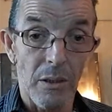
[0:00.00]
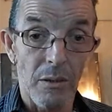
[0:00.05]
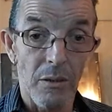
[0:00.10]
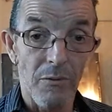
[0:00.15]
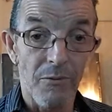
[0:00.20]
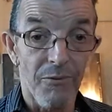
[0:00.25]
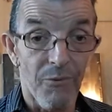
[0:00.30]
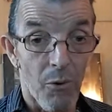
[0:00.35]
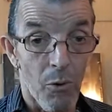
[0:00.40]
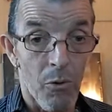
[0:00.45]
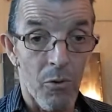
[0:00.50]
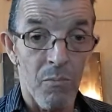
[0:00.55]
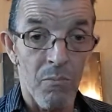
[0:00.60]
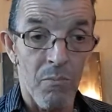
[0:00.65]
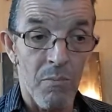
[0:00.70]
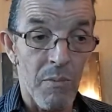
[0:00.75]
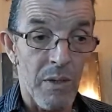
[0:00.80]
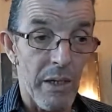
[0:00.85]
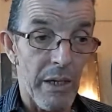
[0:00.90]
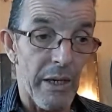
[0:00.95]

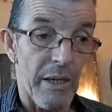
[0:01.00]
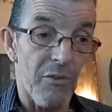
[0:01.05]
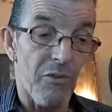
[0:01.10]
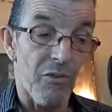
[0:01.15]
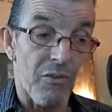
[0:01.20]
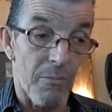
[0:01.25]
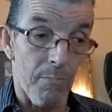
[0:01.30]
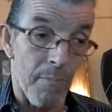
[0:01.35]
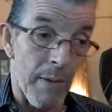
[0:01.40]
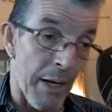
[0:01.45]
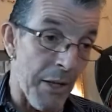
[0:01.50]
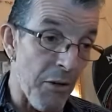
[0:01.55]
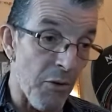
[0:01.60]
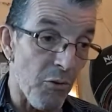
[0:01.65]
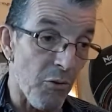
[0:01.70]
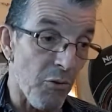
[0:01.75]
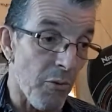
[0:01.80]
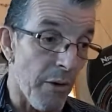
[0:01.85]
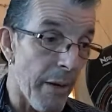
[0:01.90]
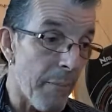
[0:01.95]
form,
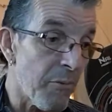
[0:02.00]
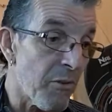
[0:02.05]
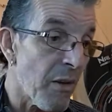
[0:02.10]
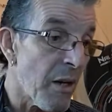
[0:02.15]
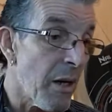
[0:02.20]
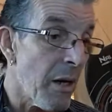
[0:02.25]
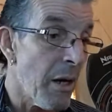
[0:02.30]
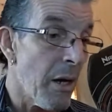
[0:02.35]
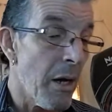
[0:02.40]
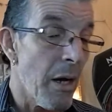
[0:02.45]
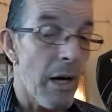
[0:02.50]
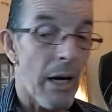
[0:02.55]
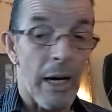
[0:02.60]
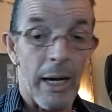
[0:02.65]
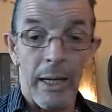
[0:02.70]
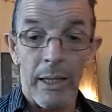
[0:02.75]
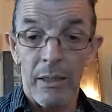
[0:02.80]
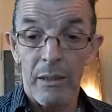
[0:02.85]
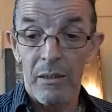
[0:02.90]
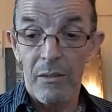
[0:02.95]
manuscript,
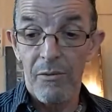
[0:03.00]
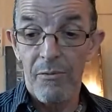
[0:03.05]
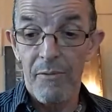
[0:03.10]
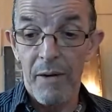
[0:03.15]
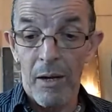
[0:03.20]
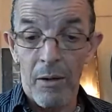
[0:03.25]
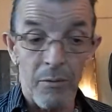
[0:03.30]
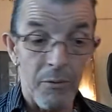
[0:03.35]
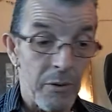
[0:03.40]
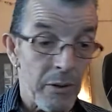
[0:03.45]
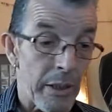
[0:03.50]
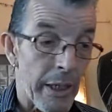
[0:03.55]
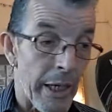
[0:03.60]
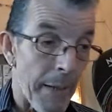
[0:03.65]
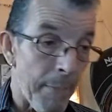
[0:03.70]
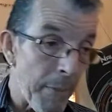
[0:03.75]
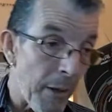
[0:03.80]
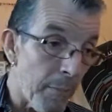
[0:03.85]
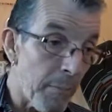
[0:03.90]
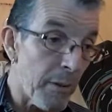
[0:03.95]
and found a
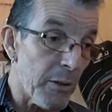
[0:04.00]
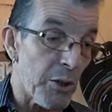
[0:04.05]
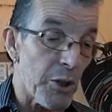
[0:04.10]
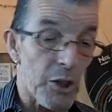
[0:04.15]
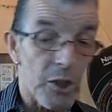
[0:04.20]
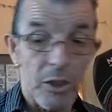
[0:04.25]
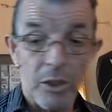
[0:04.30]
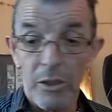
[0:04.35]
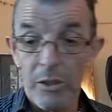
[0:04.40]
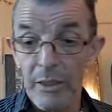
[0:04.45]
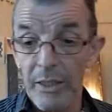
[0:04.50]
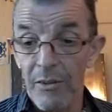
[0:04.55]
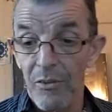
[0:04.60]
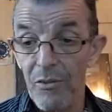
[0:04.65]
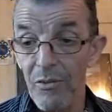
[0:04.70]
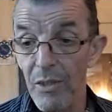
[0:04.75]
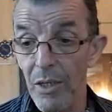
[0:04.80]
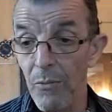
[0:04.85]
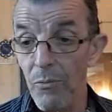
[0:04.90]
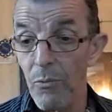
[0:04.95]
publisher and
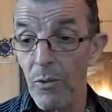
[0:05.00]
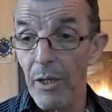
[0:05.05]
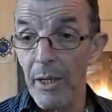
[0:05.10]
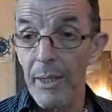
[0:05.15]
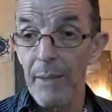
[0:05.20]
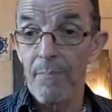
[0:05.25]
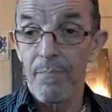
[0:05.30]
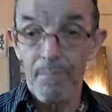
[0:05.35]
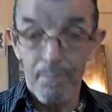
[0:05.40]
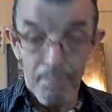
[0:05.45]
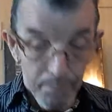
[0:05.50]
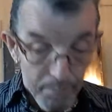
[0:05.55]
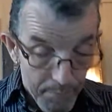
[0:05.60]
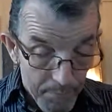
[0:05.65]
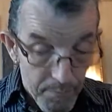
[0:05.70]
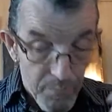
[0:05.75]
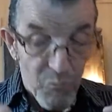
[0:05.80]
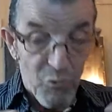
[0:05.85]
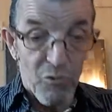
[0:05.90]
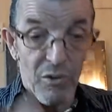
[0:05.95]
said, right,
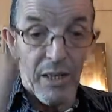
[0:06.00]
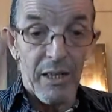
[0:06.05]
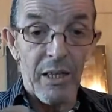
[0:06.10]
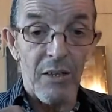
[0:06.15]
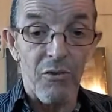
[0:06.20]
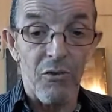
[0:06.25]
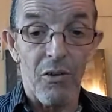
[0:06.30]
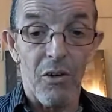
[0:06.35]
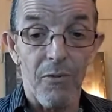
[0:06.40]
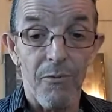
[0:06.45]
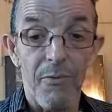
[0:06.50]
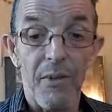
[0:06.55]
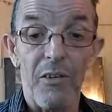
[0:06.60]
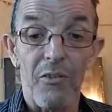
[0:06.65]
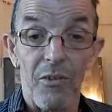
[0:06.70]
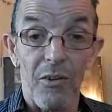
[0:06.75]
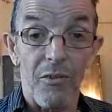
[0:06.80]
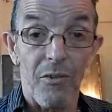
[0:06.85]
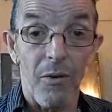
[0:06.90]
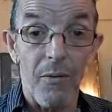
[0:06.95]
send this off. Is
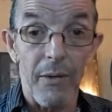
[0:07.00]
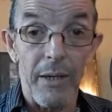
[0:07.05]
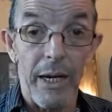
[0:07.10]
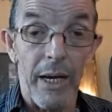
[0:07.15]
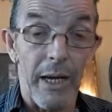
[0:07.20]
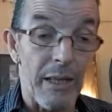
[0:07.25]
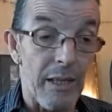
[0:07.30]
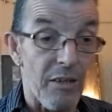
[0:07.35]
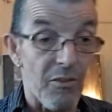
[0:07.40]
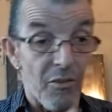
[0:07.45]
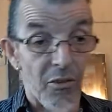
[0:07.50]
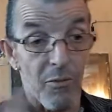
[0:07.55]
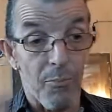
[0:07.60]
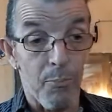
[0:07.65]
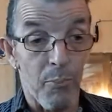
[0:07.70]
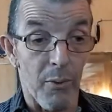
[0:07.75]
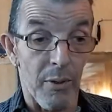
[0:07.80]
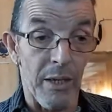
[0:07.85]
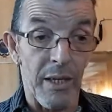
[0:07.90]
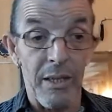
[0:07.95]
this okay? This is
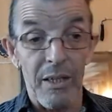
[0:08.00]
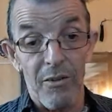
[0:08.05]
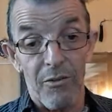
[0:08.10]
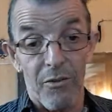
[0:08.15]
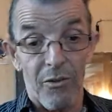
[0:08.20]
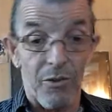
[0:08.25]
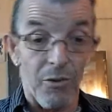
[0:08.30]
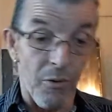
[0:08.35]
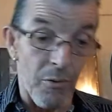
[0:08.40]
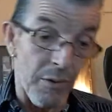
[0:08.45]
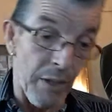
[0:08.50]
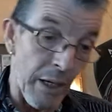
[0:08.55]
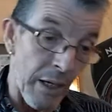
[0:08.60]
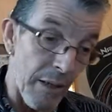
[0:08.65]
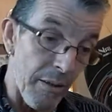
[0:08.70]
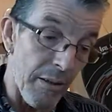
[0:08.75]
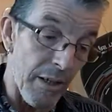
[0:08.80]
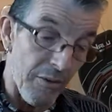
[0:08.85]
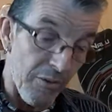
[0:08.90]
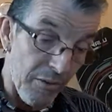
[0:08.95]
brilliant. This is
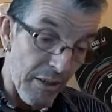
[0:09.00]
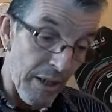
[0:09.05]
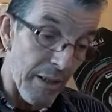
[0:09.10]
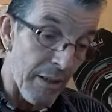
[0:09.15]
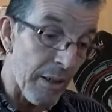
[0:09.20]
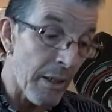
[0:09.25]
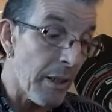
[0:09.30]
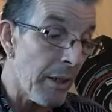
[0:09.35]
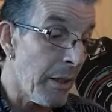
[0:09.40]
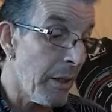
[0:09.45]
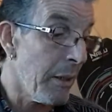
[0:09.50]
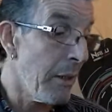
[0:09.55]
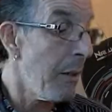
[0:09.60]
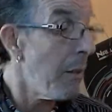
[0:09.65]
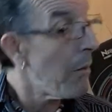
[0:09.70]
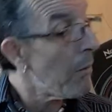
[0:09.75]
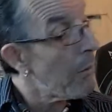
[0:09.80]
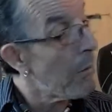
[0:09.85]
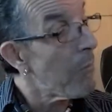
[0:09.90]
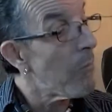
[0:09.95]
unique. They said,
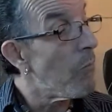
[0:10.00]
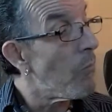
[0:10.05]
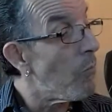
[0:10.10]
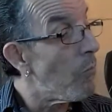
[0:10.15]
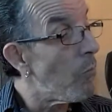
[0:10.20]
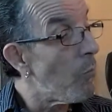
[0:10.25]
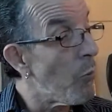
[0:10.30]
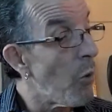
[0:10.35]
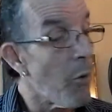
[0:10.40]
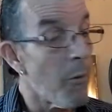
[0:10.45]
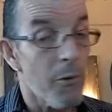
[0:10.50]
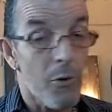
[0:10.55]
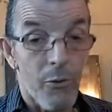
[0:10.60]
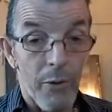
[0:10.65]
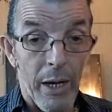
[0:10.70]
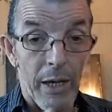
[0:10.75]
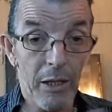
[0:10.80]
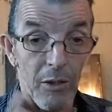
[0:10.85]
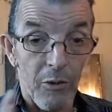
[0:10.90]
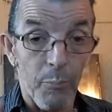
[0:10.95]
we'll
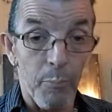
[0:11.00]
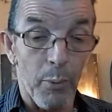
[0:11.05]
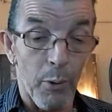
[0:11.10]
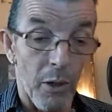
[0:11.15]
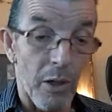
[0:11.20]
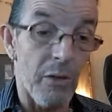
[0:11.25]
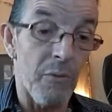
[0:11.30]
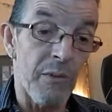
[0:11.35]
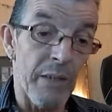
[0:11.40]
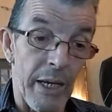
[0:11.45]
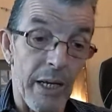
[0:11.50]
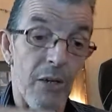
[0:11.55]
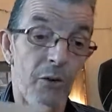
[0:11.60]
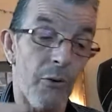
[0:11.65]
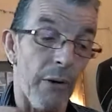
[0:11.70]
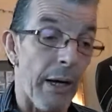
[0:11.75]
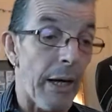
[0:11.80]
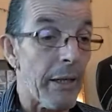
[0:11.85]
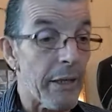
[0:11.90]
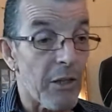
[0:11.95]
create this book, and they
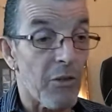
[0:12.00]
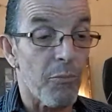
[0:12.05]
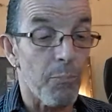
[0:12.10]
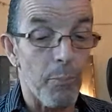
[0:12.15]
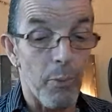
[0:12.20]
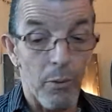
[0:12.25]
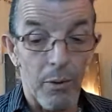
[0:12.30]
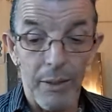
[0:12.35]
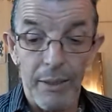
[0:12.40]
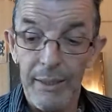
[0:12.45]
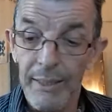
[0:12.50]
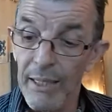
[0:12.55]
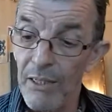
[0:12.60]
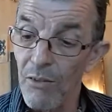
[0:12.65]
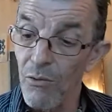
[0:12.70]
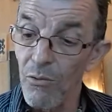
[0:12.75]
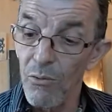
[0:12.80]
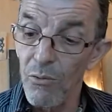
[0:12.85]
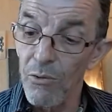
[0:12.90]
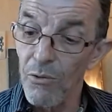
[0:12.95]
created this book and that
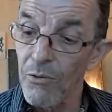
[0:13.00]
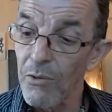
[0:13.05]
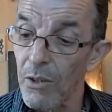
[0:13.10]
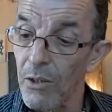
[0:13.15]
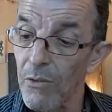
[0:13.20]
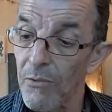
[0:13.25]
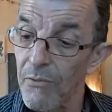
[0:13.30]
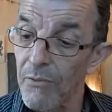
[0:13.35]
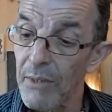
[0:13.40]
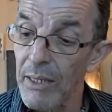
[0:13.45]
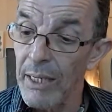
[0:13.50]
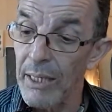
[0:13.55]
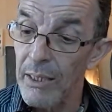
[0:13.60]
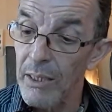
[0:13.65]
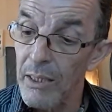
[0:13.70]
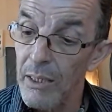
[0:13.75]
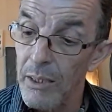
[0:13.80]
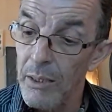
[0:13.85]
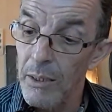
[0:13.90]
sort of stuff. And